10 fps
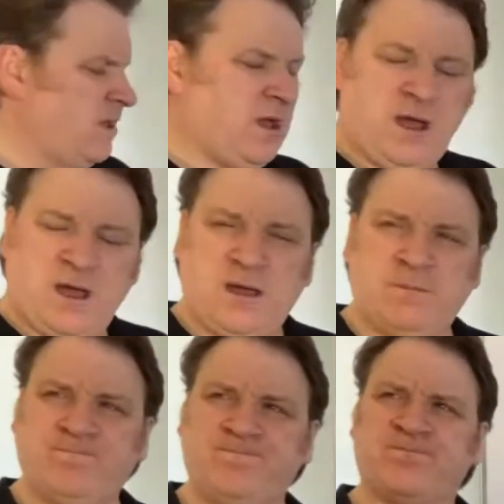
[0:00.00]

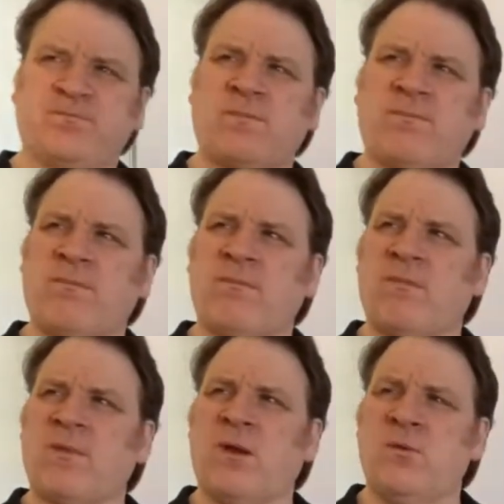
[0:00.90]
Um,
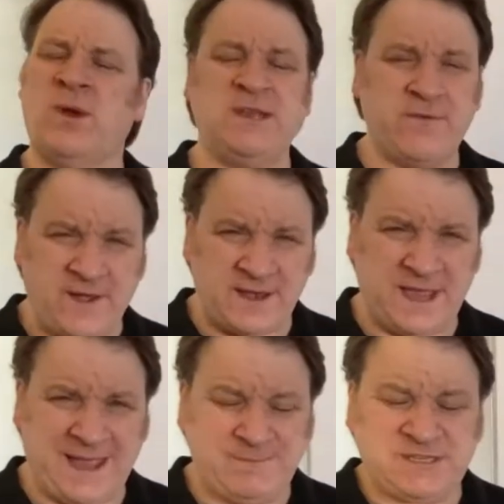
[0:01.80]
when you've had
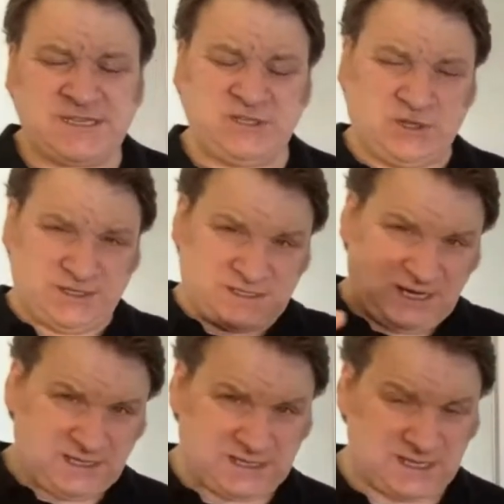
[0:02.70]
it emptied, you can
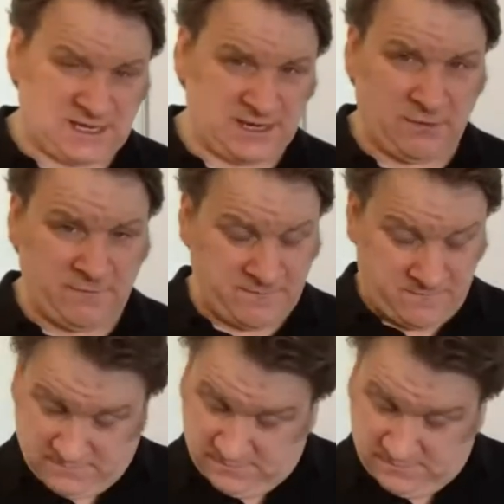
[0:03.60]
take the lid off,